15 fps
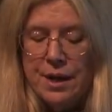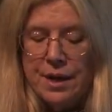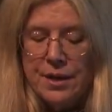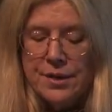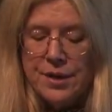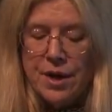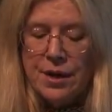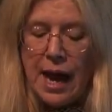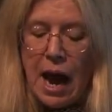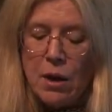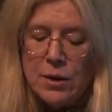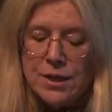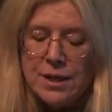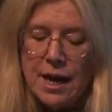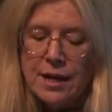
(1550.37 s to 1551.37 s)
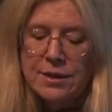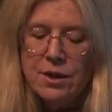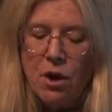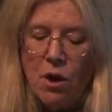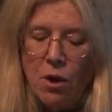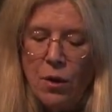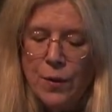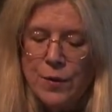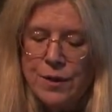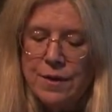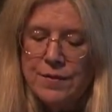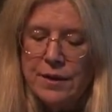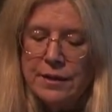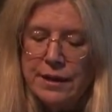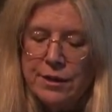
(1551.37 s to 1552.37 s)
sung outside the halls of
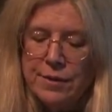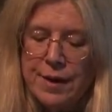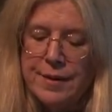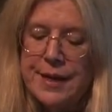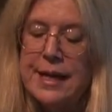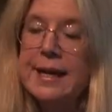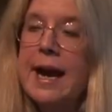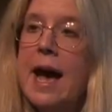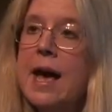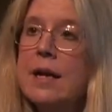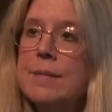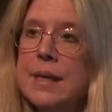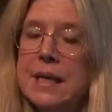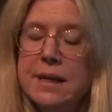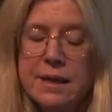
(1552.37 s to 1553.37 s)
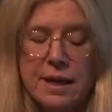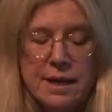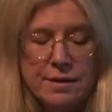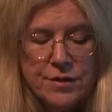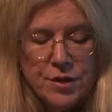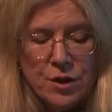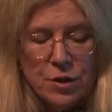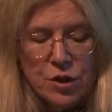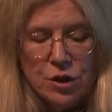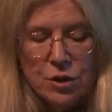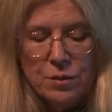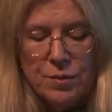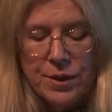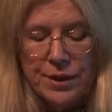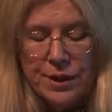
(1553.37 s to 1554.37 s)
the literary academy and of social,
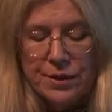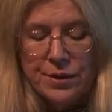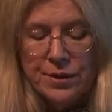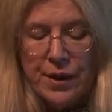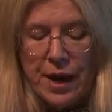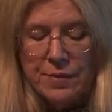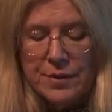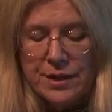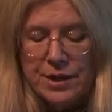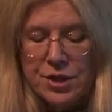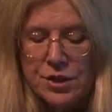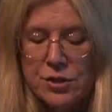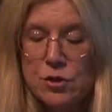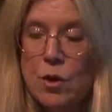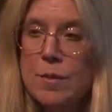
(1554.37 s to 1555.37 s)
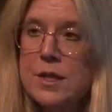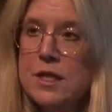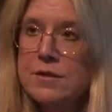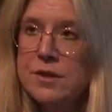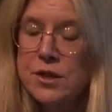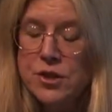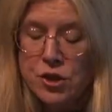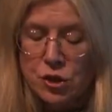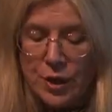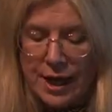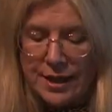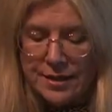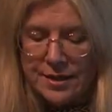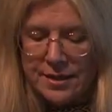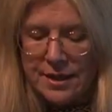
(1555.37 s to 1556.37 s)
political, and religious normative
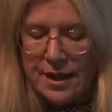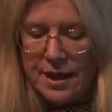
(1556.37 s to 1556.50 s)
constraints,